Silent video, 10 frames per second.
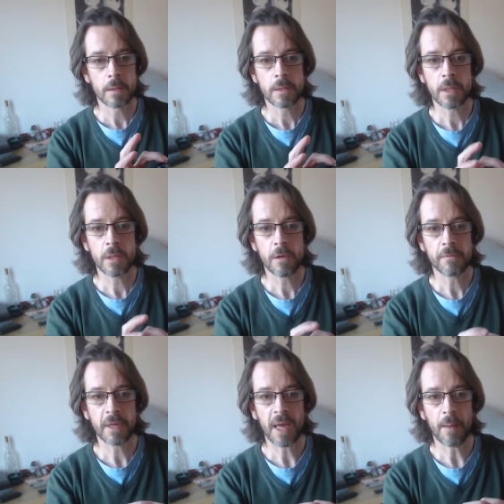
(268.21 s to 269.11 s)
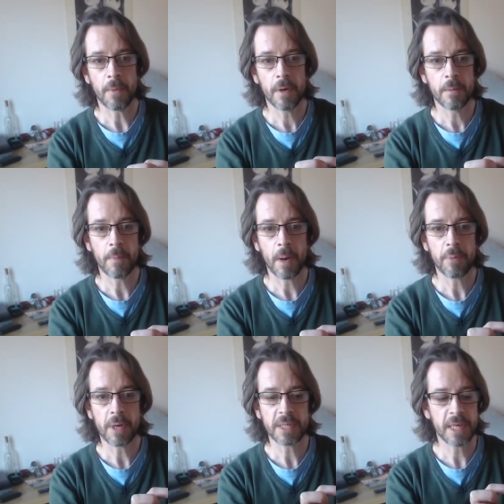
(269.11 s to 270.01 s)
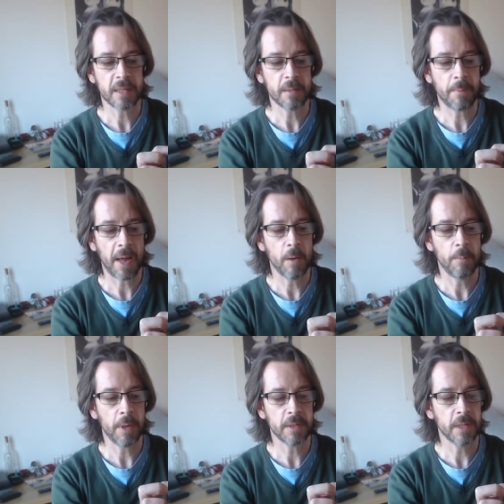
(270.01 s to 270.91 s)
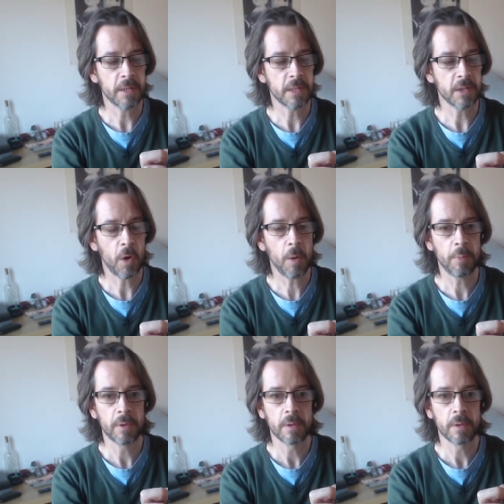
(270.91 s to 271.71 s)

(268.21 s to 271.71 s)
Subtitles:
Turn off the camera by pressing the power button at the top.